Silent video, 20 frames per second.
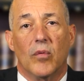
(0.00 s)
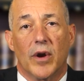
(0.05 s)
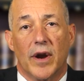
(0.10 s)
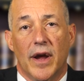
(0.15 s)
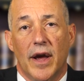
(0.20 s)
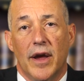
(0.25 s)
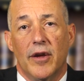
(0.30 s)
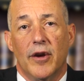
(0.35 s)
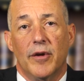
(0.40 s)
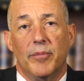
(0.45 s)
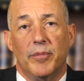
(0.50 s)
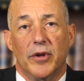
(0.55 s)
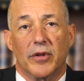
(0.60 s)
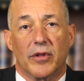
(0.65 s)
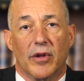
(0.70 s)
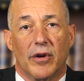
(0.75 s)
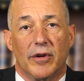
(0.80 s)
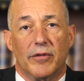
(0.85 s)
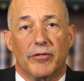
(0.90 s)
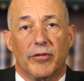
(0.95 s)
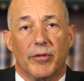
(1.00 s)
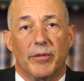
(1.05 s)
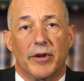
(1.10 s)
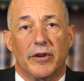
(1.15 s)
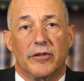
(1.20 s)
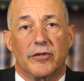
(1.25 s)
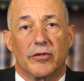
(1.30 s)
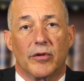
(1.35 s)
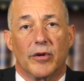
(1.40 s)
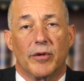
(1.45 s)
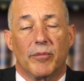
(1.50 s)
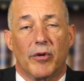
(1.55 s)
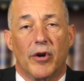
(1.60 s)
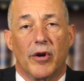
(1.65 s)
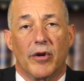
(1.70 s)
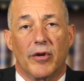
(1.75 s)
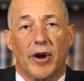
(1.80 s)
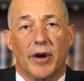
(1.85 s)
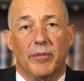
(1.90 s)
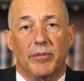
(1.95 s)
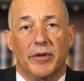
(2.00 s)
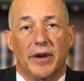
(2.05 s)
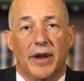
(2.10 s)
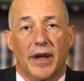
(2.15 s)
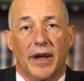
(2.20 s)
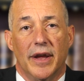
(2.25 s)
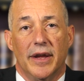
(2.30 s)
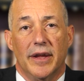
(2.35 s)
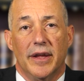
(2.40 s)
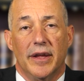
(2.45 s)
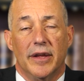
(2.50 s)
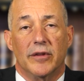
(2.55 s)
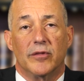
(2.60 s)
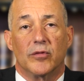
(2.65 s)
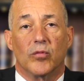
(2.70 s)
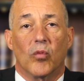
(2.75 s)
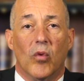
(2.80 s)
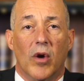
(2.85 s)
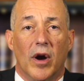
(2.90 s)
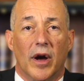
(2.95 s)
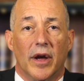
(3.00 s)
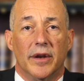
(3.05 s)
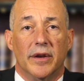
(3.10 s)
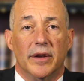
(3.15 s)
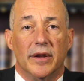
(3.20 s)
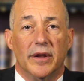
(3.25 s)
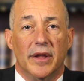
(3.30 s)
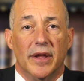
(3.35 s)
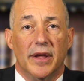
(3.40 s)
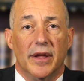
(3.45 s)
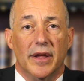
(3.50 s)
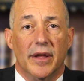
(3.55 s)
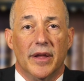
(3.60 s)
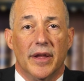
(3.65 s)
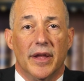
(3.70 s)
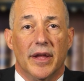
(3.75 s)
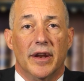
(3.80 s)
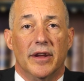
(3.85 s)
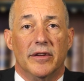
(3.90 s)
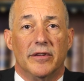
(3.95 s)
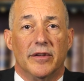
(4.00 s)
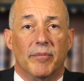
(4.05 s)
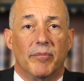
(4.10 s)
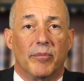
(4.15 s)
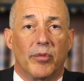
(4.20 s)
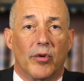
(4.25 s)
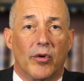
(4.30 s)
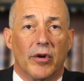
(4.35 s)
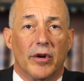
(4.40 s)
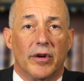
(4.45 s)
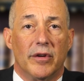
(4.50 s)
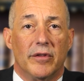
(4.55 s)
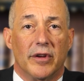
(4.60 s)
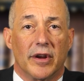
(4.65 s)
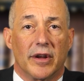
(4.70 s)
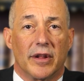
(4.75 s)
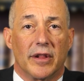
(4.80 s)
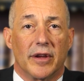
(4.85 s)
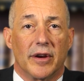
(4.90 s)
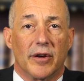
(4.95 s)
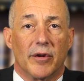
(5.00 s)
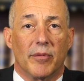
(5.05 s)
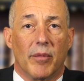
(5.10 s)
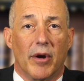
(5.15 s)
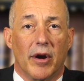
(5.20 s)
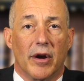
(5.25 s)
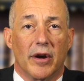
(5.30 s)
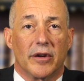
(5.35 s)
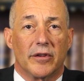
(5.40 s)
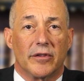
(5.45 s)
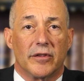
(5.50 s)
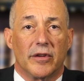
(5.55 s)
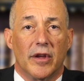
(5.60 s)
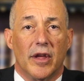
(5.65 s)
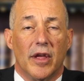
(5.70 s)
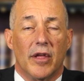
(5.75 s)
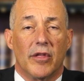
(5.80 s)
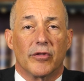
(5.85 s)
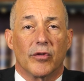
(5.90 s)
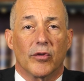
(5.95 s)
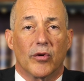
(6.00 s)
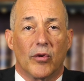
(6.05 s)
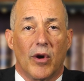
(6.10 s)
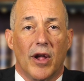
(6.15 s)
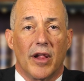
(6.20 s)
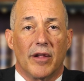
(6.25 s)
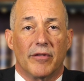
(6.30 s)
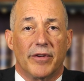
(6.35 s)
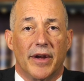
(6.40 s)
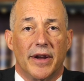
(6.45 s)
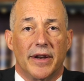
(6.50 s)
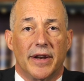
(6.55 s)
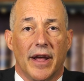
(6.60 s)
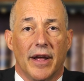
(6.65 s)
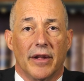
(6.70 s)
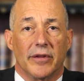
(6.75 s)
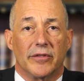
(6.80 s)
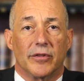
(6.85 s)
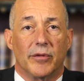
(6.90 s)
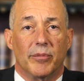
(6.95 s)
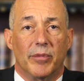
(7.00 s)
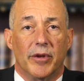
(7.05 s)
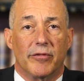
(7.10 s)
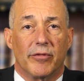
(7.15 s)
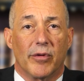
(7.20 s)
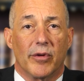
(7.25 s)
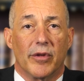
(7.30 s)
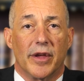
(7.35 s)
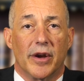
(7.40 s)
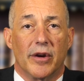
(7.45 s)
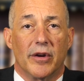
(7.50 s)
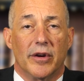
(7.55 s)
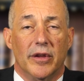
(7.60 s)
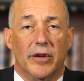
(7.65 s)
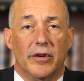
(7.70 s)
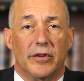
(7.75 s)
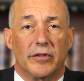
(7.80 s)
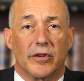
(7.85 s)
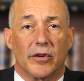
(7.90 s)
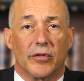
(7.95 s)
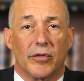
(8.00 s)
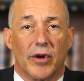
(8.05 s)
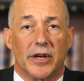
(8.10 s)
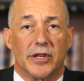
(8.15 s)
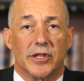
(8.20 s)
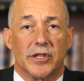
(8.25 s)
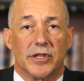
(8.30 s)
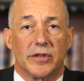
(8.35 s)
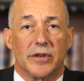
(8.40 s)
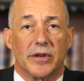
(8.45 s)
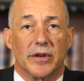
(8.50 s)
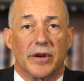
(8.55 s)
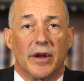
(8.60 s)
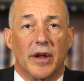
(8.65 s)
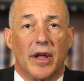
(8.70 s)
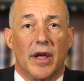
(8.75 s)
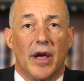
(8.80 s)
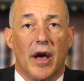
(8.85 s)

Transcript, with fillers: What I hope you learned from this short program today is one, it is important to clear marks through qualified counsel before they are used or registered.